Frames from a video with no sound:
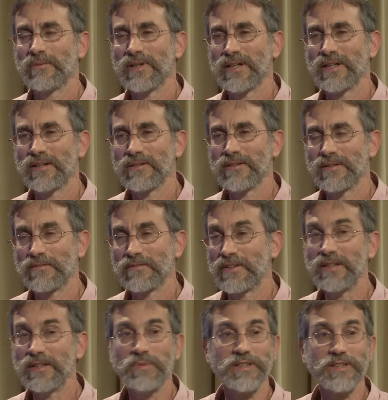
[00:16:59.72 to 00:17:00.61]
Wow. Now,
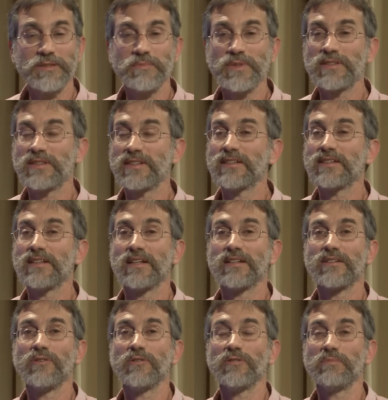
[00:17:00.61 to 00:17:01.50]
if anybody's missing
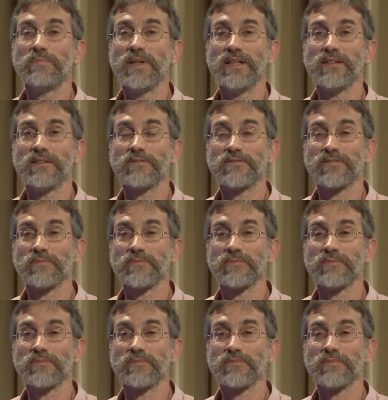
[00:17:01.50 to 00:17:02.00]
a gold bell